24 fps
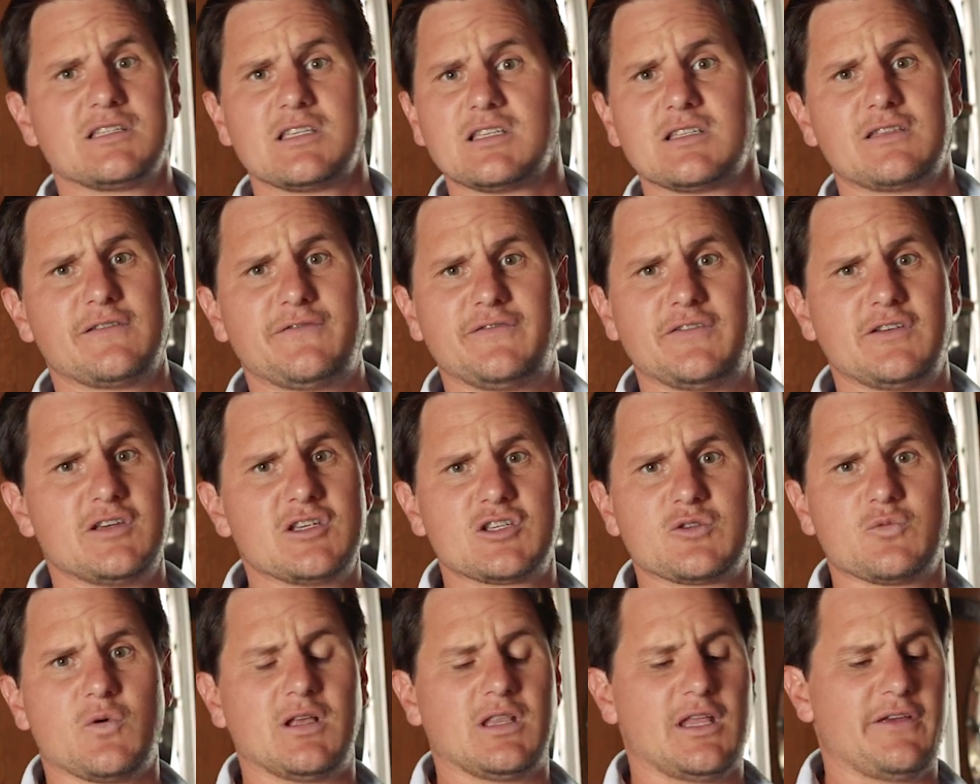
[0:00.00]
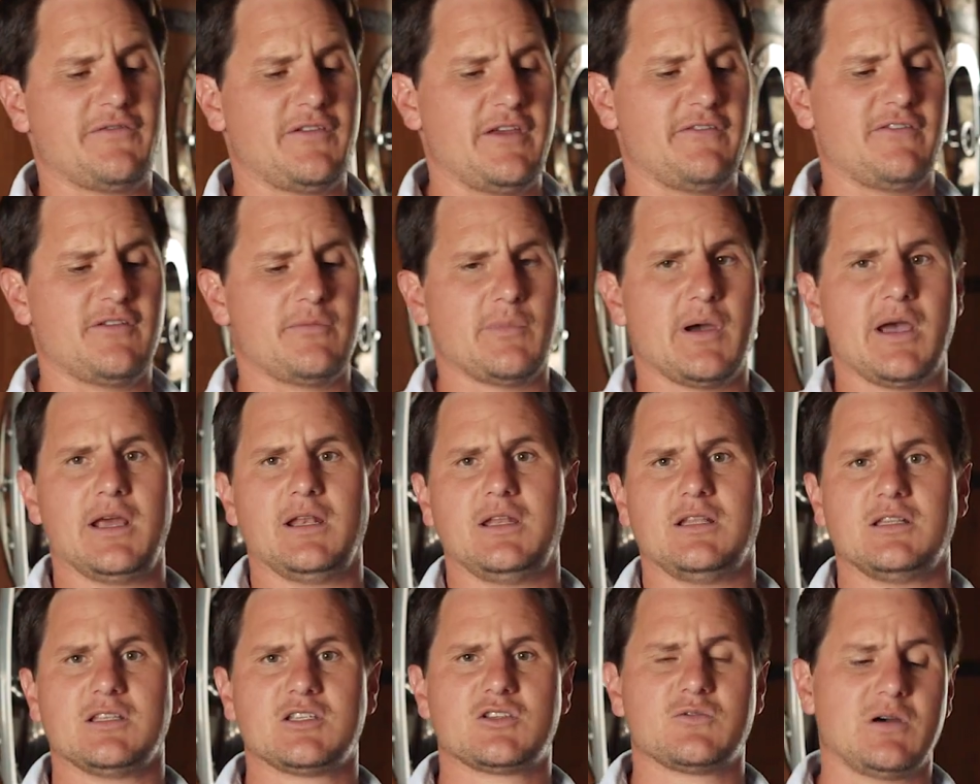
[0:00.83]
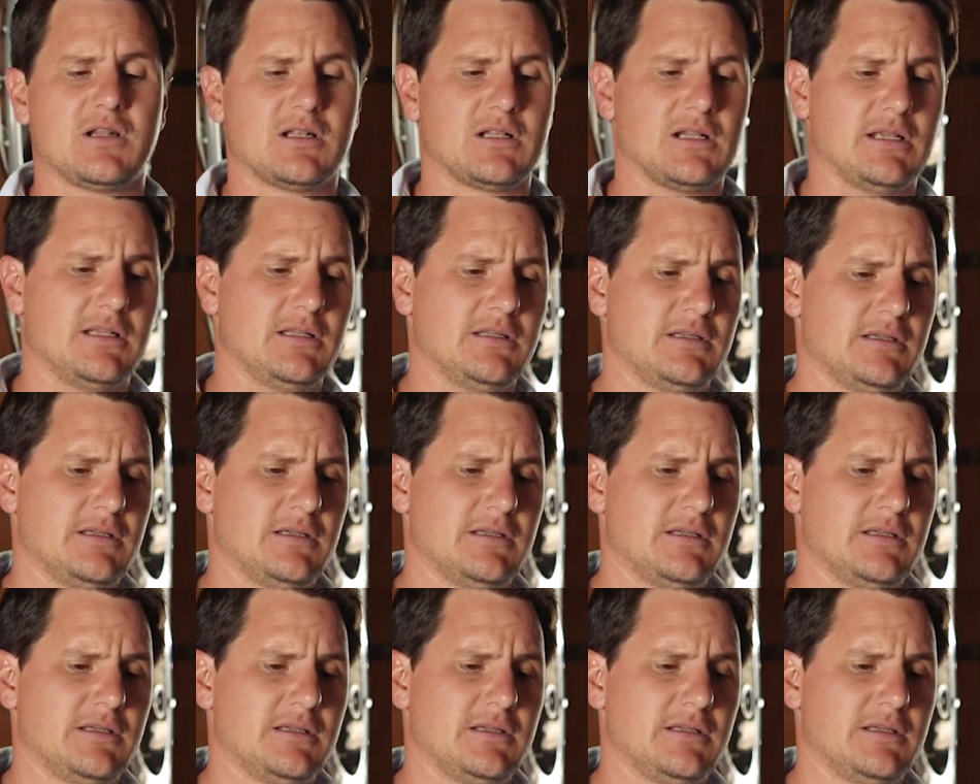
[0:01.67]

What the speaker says: This is the first one I've ever made in the Swartland.